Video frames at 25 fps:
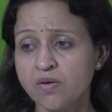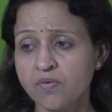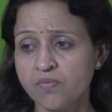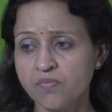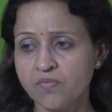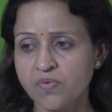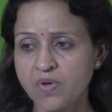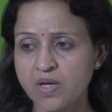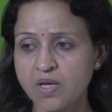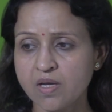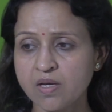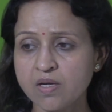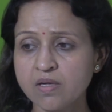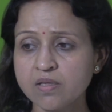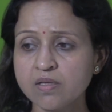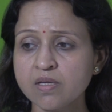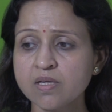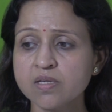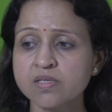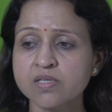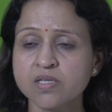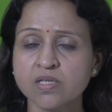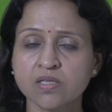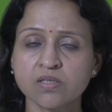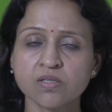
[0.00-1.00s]
where
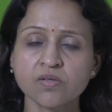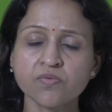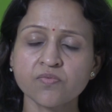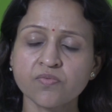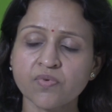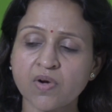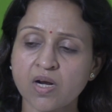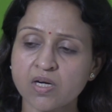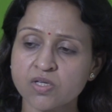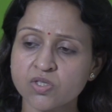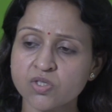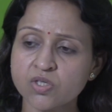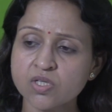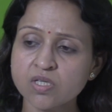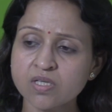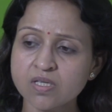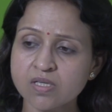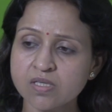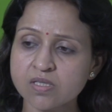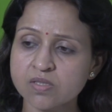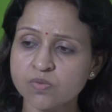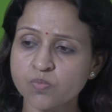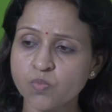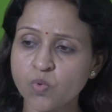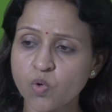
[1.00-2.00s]
the ejection fraction
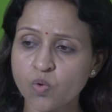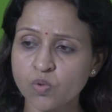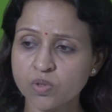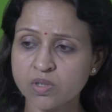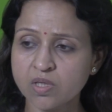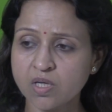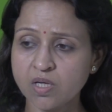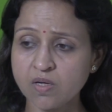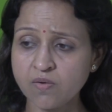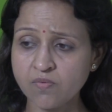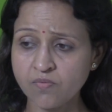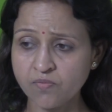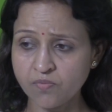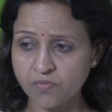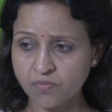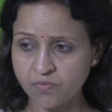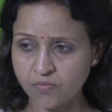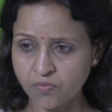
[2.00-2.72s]
is more than